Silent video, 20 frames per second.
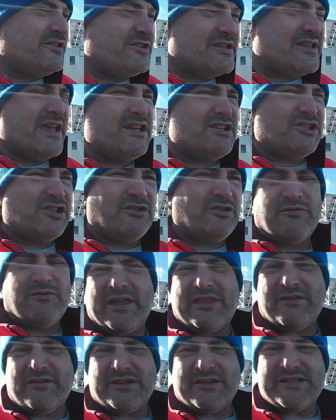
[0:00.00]
station,
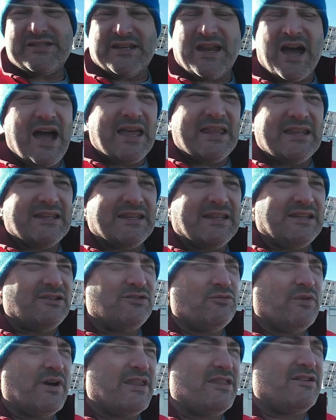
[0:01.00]
whether it's an
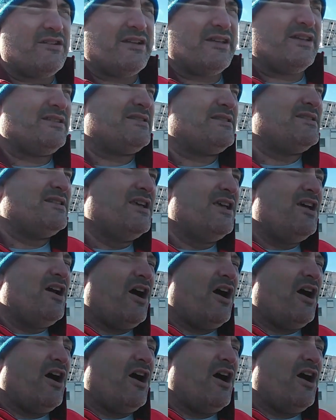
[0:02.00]
island, whether it's